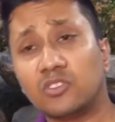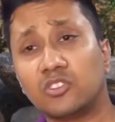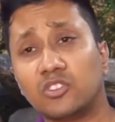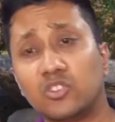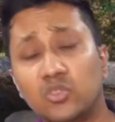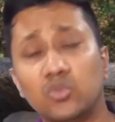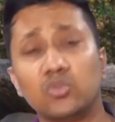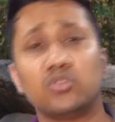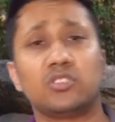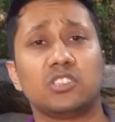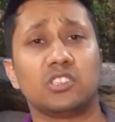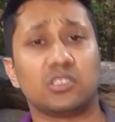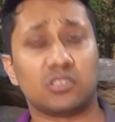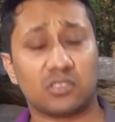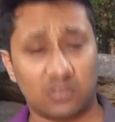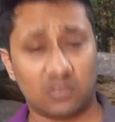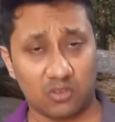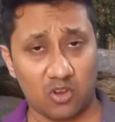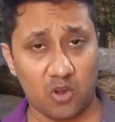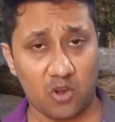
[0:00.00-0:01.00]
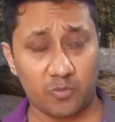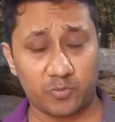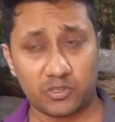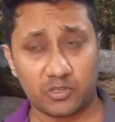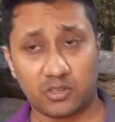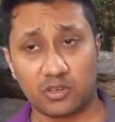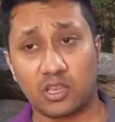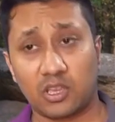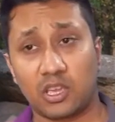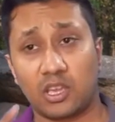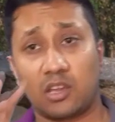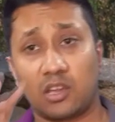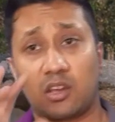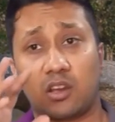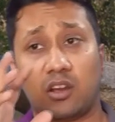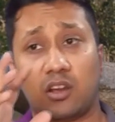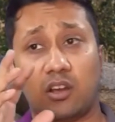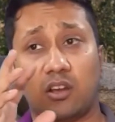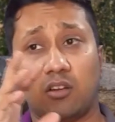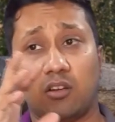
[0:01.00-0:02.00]
use this option.
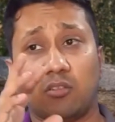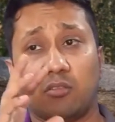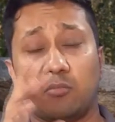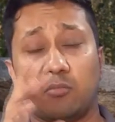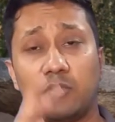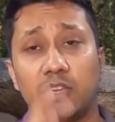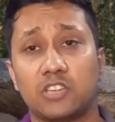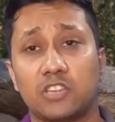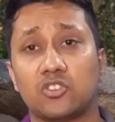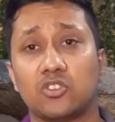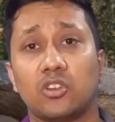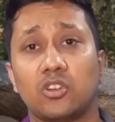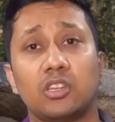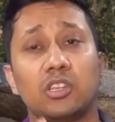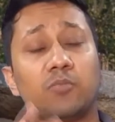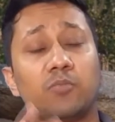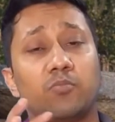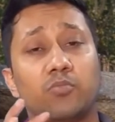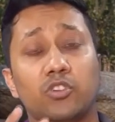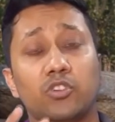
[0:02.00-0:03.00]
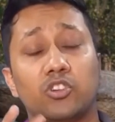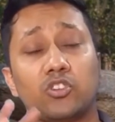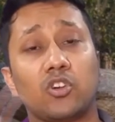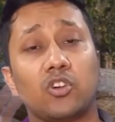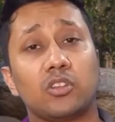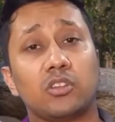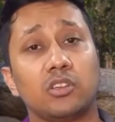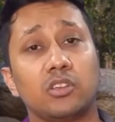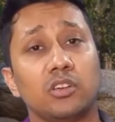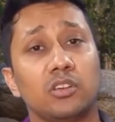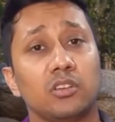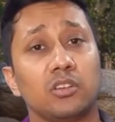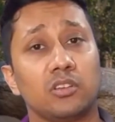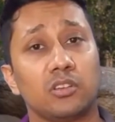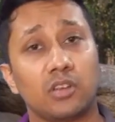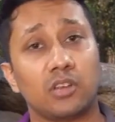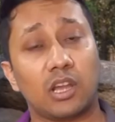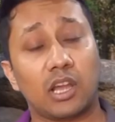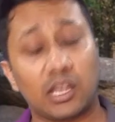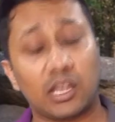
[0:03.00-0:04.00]
Make sure they put it on the
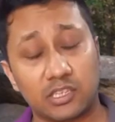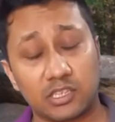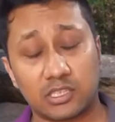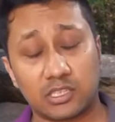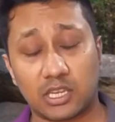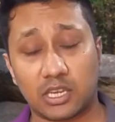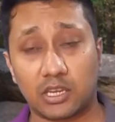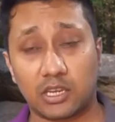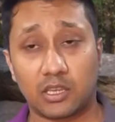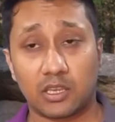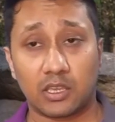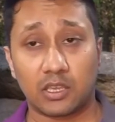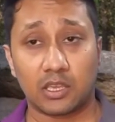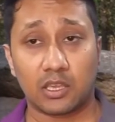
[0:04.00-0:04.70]
other side,